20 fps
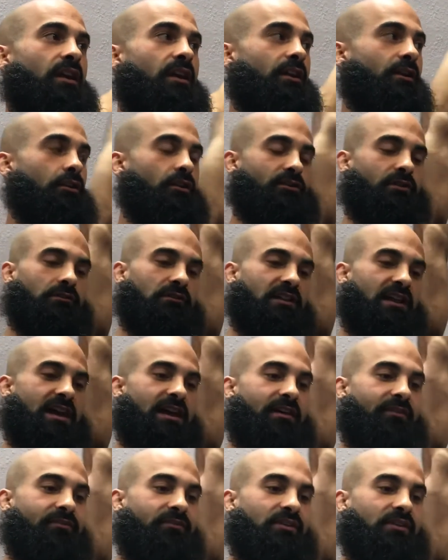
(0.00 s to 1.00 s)
And on the
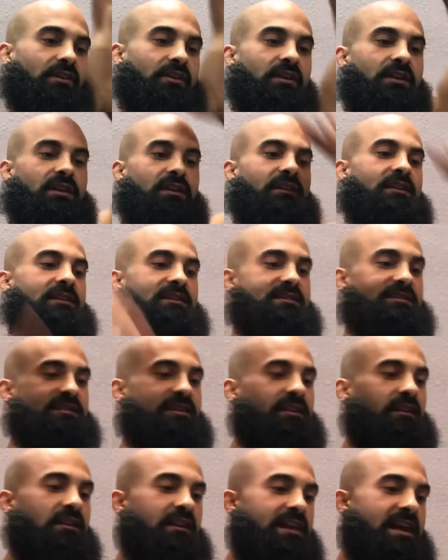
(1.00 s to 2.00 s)
left is
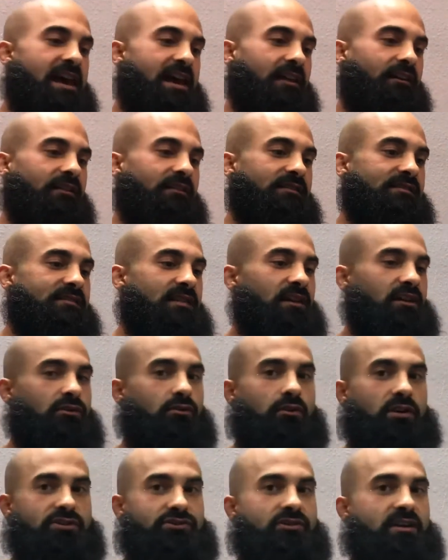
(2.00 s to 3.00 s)
iliacus and
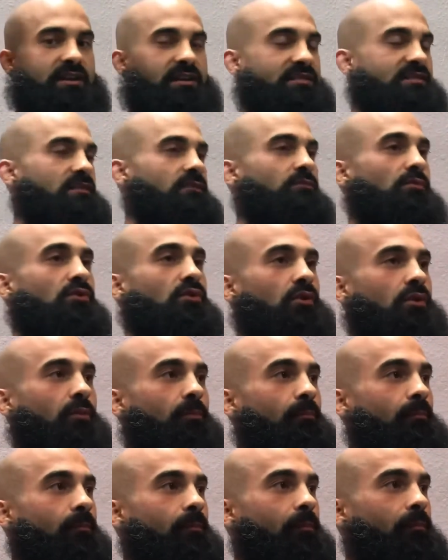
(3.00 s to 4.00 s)
quadratus lumborum.
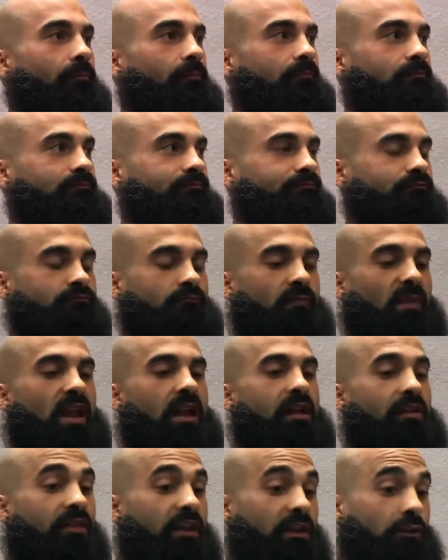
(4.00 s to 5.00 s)

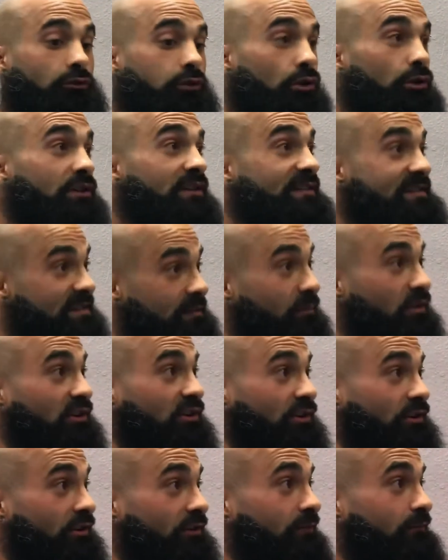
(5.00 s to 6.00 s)
They look
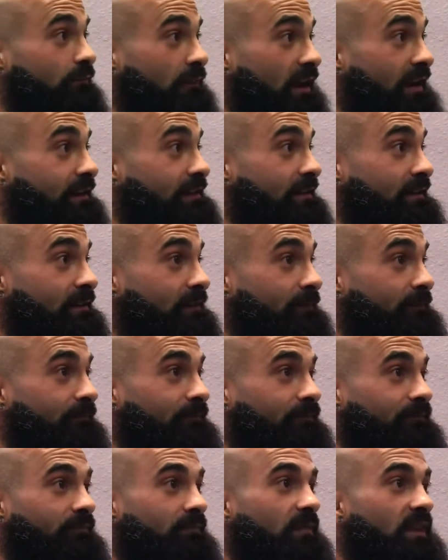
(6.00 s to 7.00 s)
similar, right?
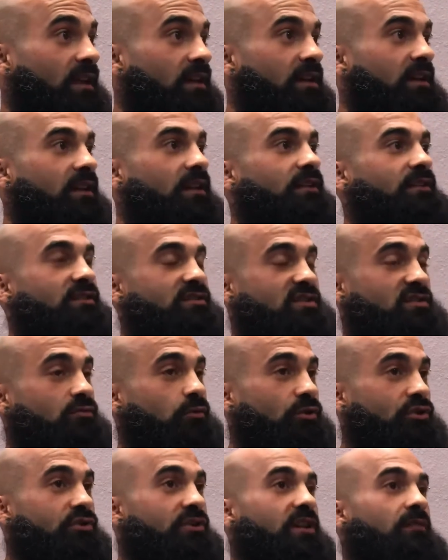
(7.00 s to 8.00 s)
This is
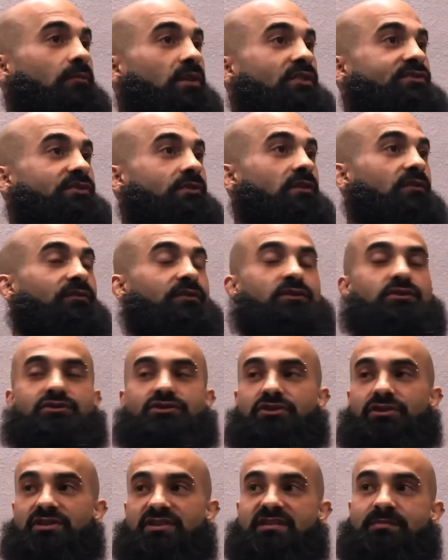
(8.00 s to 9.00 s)
where you get muscle
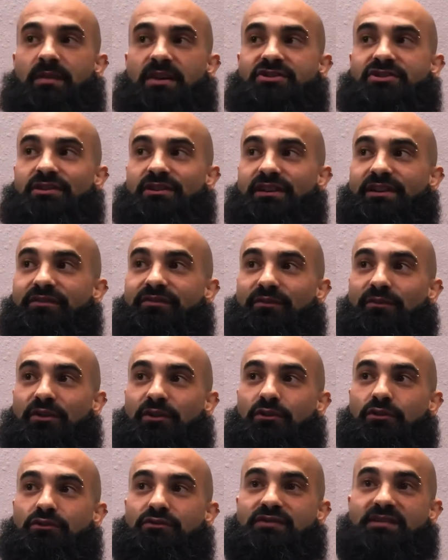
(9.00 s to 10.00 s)
confusion, especially for
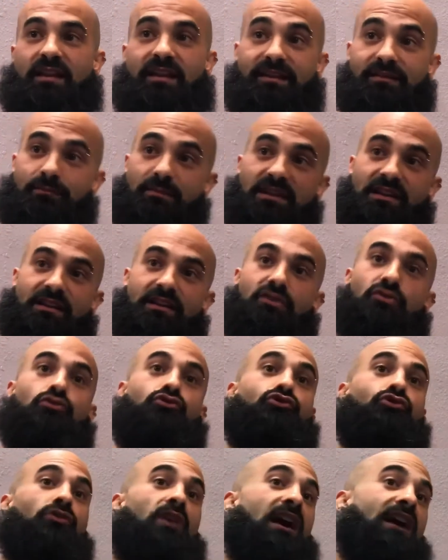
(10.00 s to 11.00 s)
those like me who
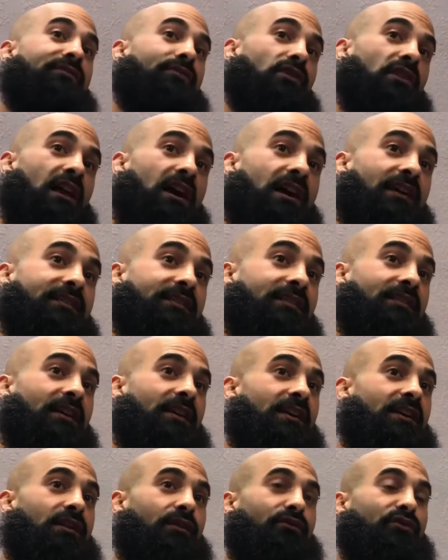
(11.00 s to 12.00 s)
drive a lot.
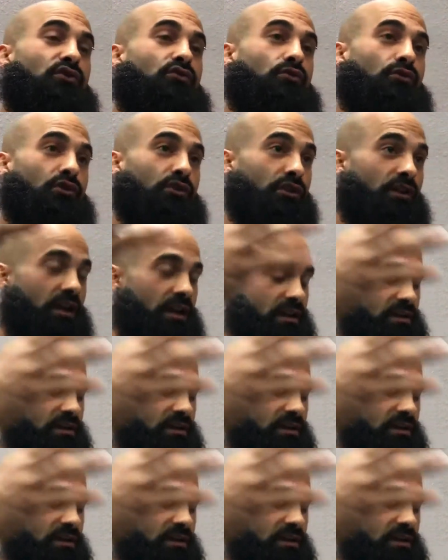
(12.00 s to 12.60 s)
If you were